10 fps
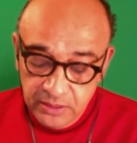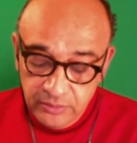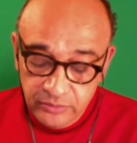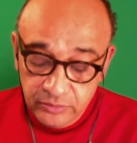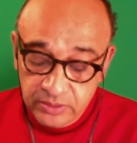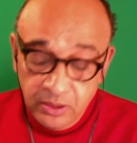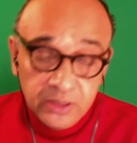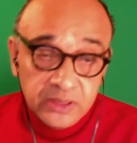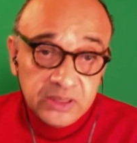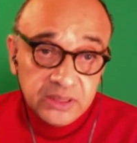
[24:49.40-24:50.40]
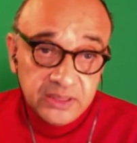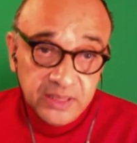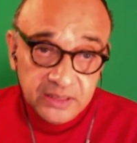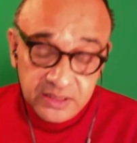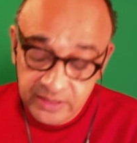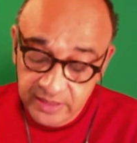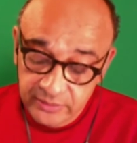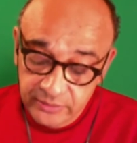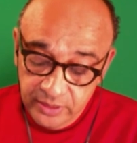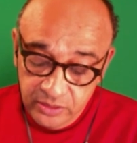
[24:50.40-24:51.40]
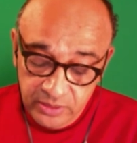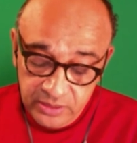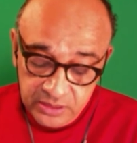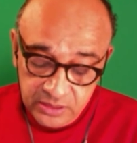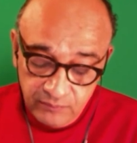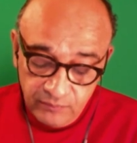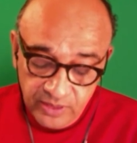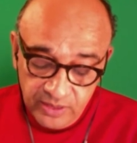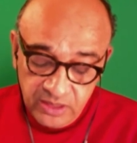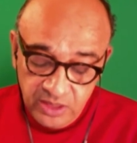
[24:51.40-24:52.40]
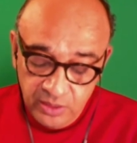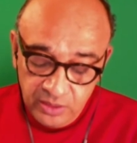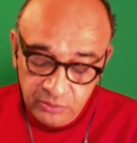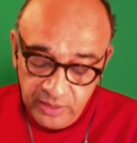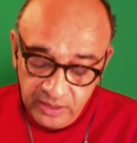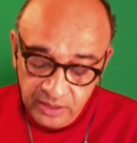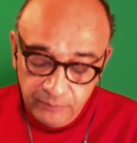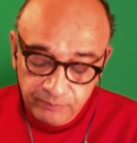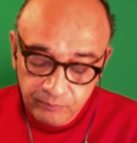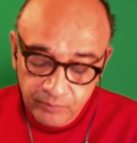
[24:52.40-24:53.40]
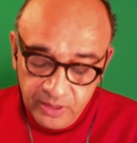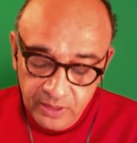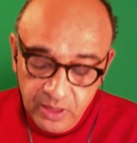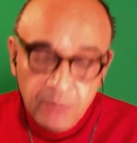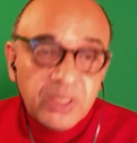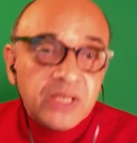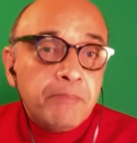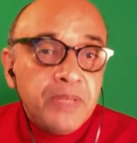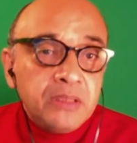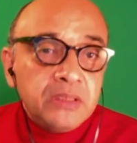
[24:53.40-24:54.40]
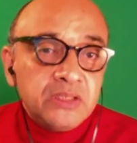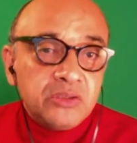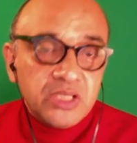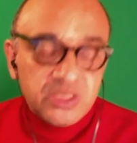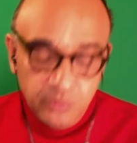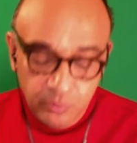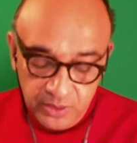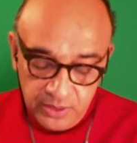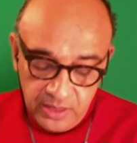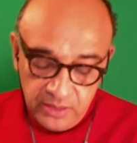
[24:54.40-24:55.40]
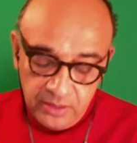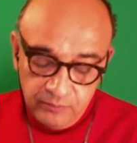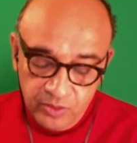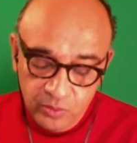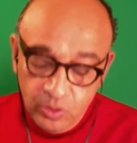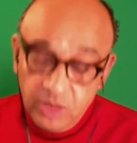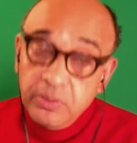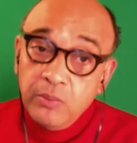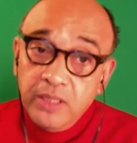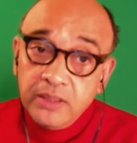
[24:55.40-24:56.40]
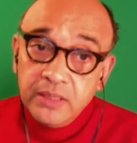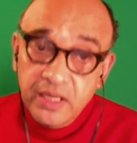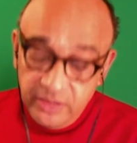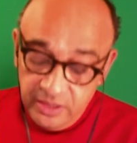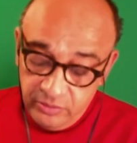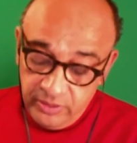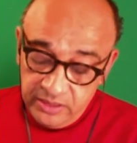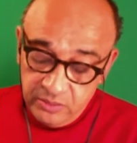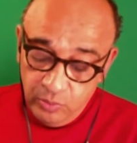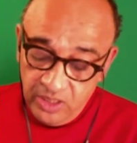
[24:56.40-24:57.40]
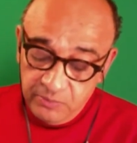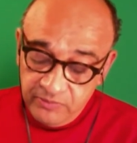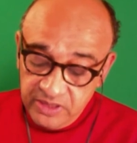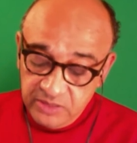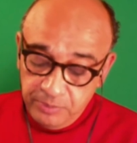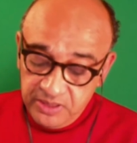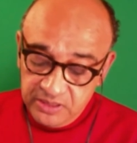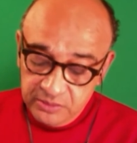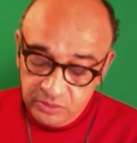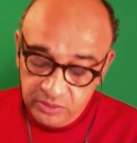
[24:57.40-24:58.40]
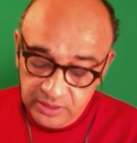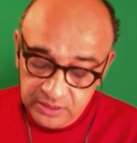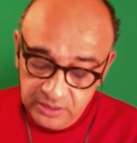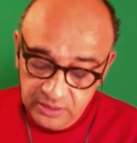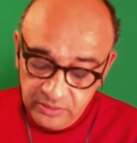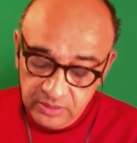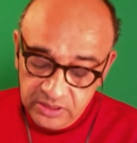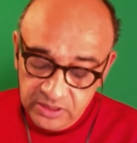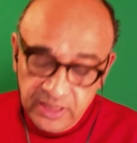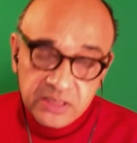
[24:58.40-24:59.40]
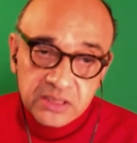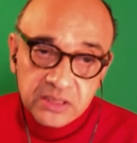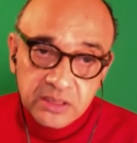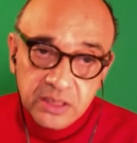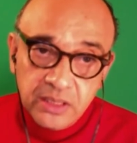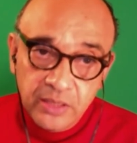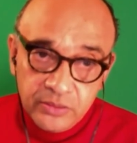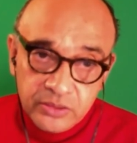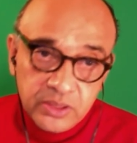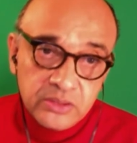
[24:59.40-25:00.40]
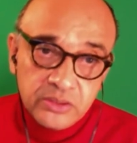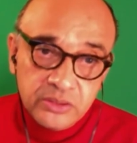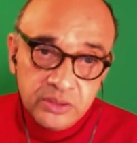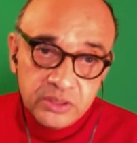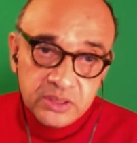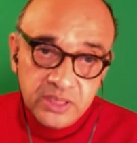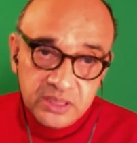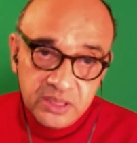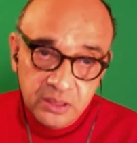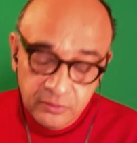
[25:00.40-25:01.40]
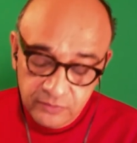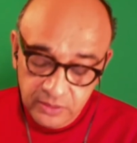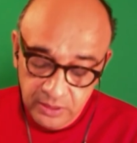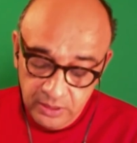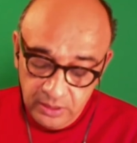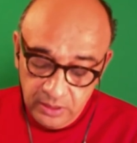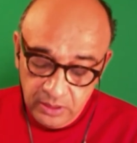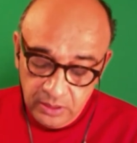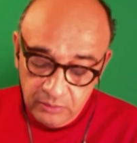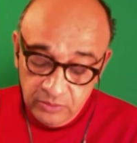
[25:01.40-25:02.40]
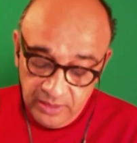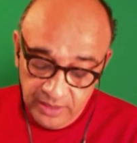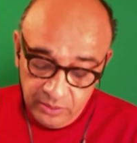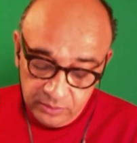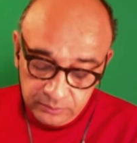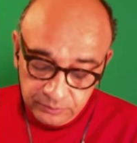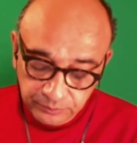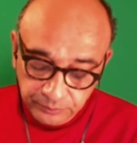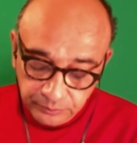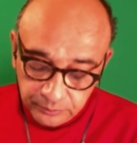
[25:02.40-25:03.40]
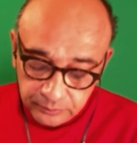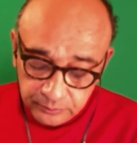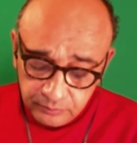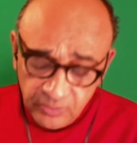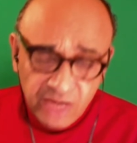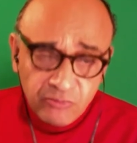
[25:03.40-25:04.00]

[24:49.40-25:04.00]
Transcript: to acknowledge and understand interests, and to know how to rank them. But in building trust with one another, one by one, they create a web of interpersonal trust that the states and other institutions they serve rely on. And